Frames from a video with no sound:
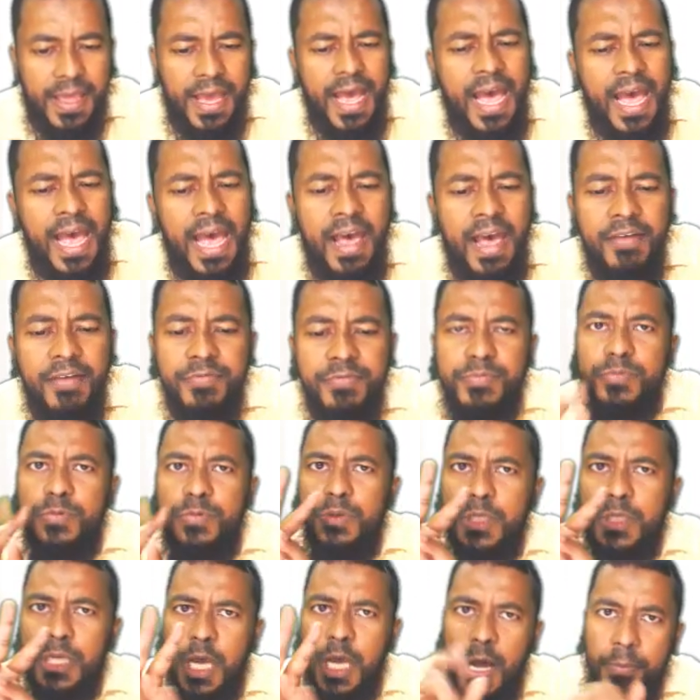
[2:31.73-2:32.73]
I have
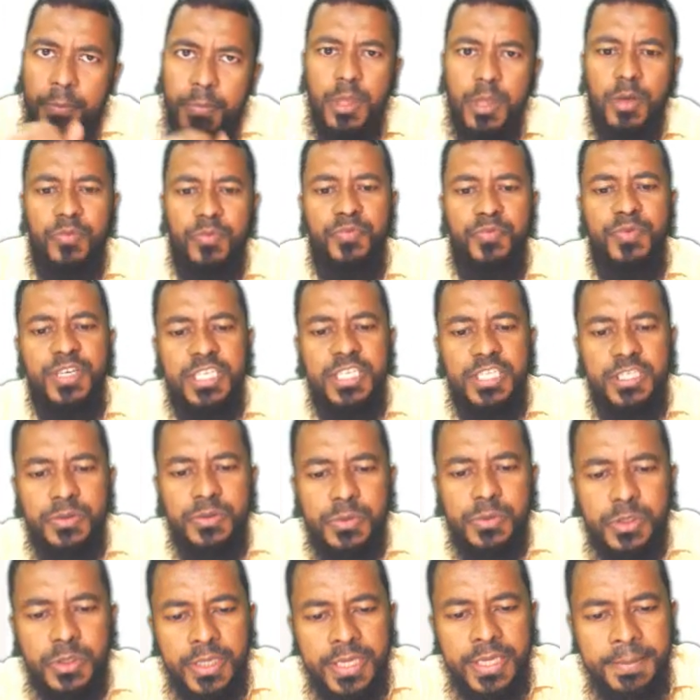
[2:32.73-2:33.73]
a couple of
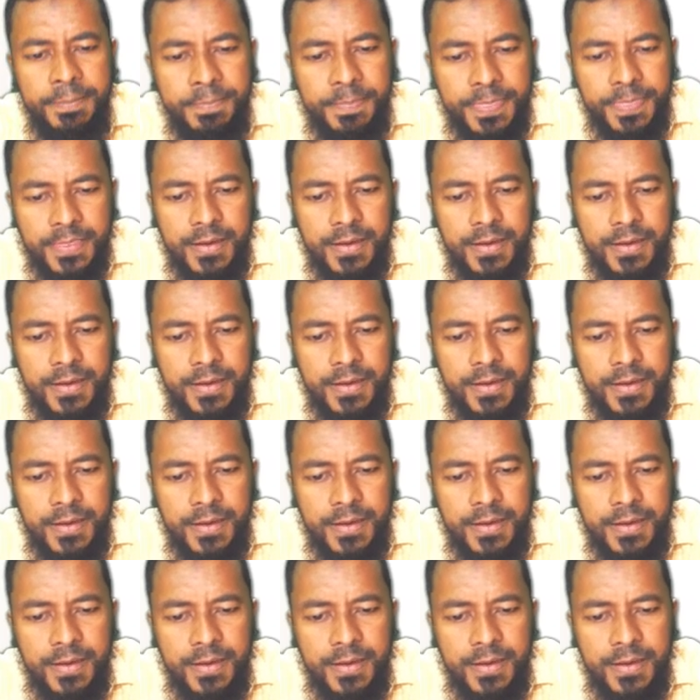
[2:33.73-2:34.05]
videos on it,